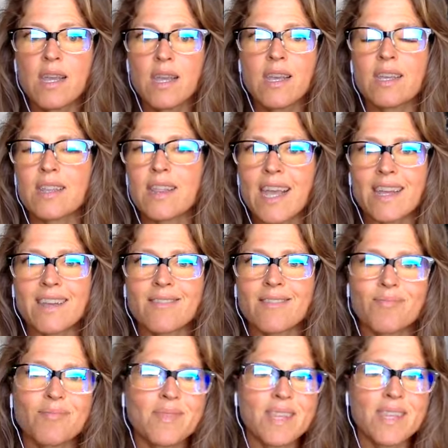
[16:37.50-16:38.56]
Like,
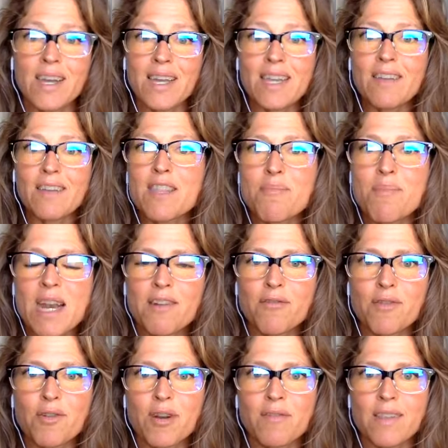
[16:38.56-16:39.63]
the, even the
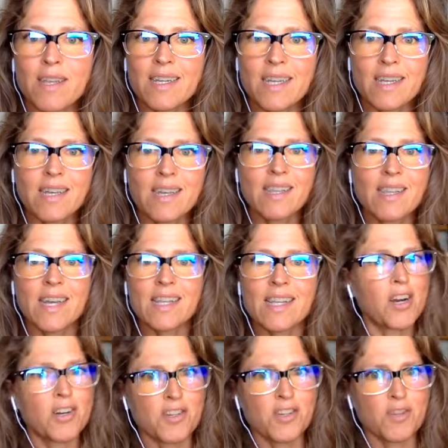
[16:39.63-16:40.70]
metaphor of like, that's
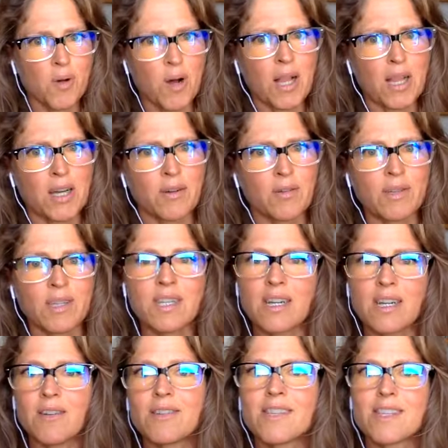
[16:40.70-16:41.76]
hard to swallow. You
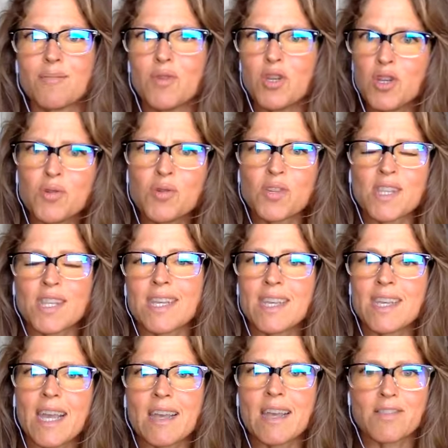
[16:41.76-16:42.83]
know, some news that you
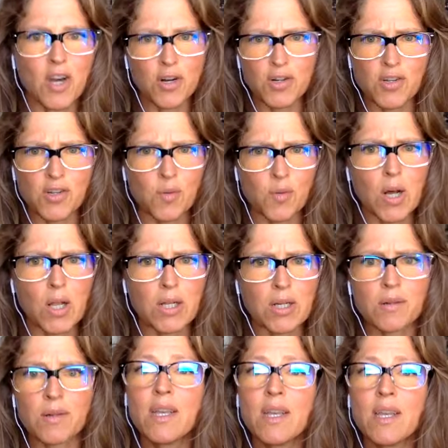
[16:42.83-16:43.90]
get is hard to
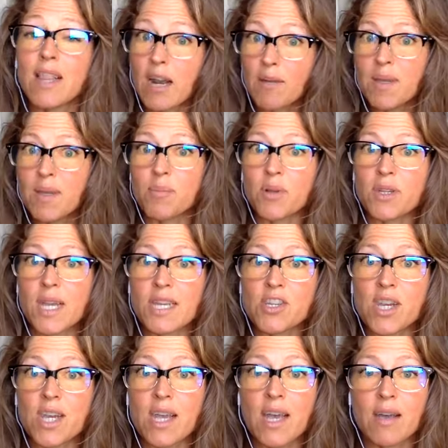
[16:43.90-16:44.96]
swallow. A lot of people dig-
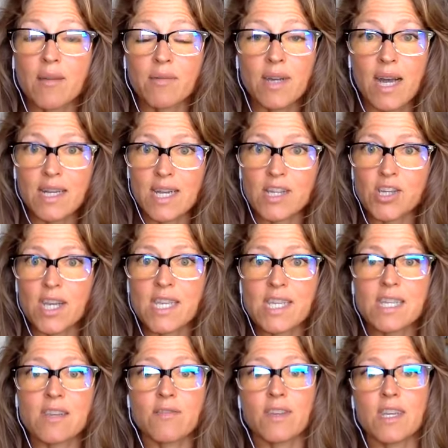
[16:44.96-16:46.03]
uh, got
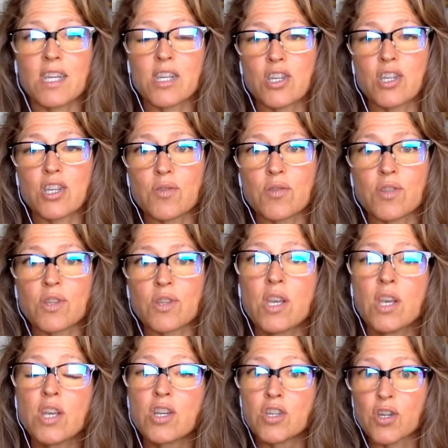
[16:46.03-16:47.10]
digestive issues
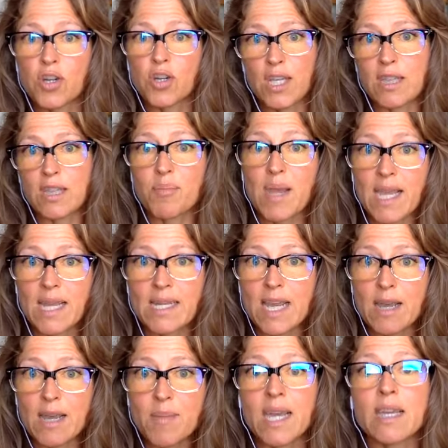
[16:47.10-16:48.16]
during the
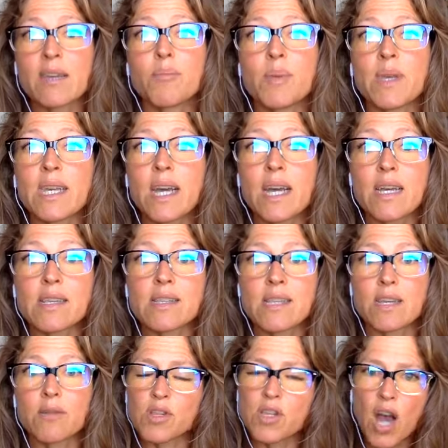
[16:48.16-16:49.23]
pandemic because
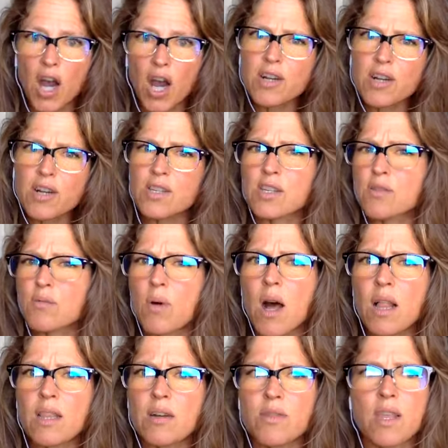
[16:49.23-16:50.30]
it was hard to
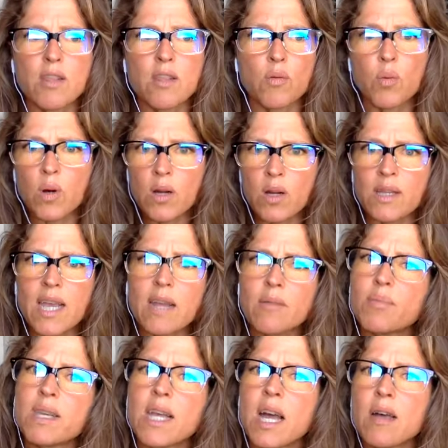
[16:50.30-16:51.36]
swallow that the world had
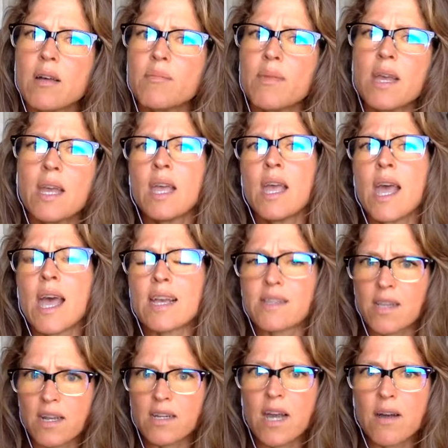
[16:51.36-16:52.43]
become as
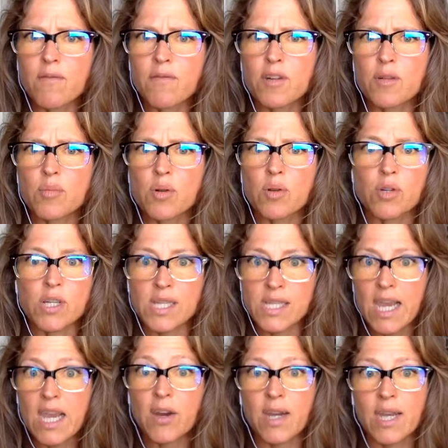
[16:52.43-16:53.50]
uncomfortable or
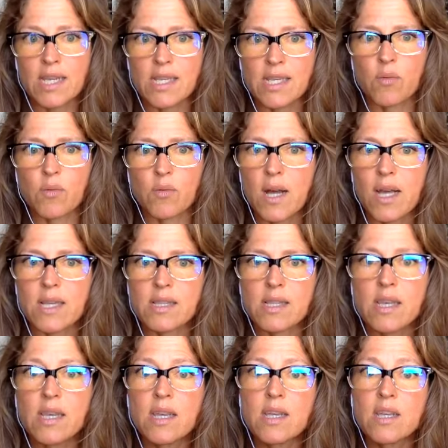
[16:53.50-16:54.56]
scary as it was.
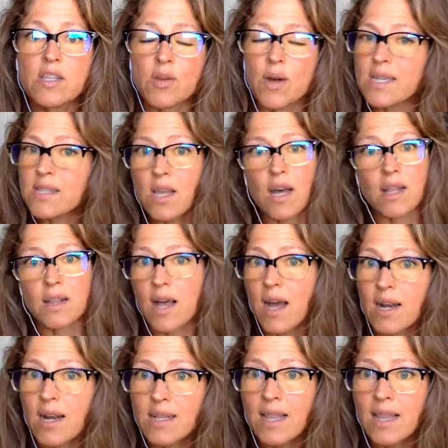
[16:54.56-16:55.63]
So I saw a
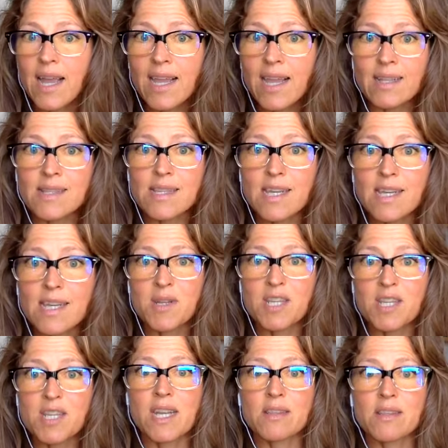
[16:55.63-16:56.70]
lot of clients coming to
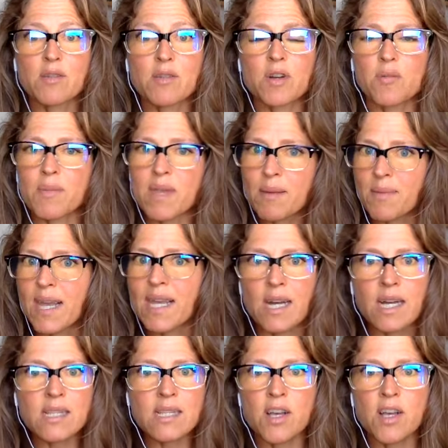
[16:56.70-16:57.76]
me on Zoom going, man, my
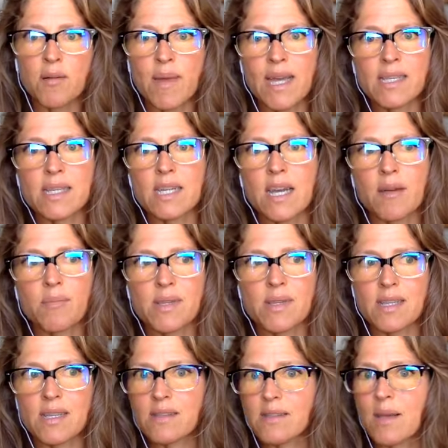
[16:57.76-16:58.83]
gut's all messed up. Is
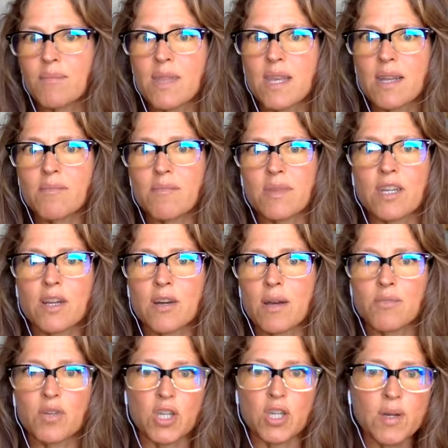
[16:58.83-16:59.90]
it something, you know, I'm
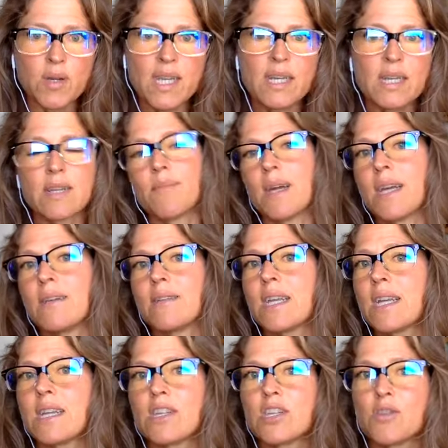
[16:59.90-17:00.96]
doing? Am I
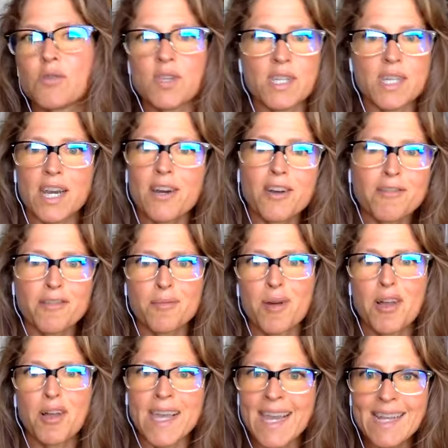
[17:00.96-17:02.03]
getting too sterile from
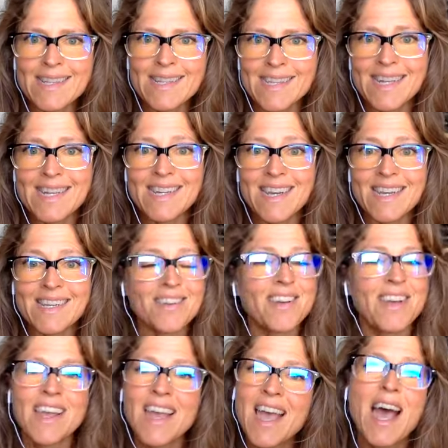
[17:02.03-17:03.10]
all the hand sanitizer?
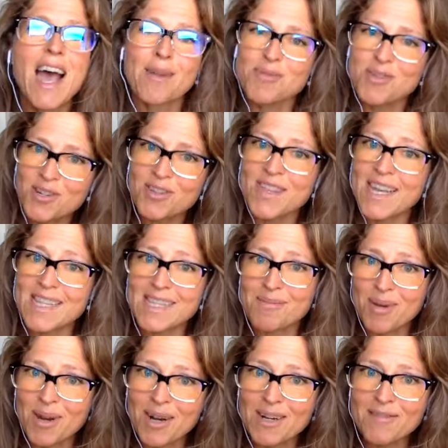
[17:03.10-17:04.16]
I'm sure that's a
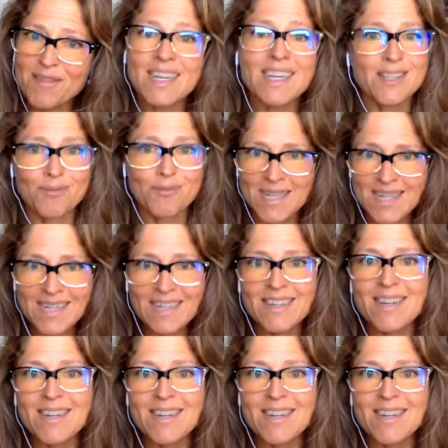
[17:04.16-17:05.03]
part of it because we need good